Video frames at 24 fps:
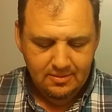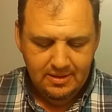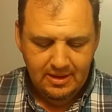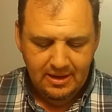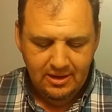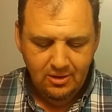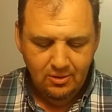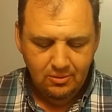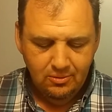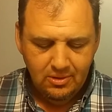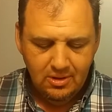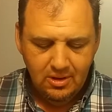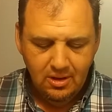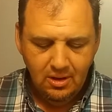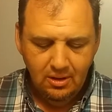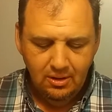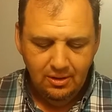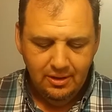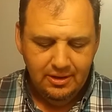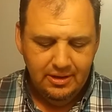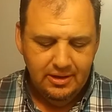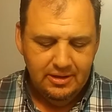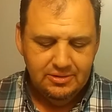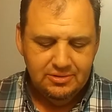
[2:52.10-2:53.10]
They don't
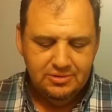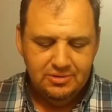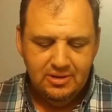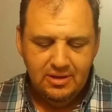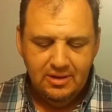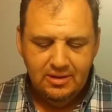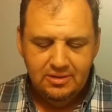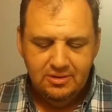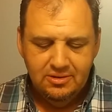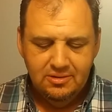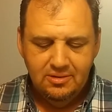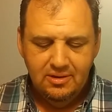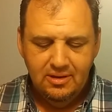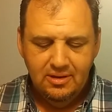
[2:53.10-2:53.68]
call it as such.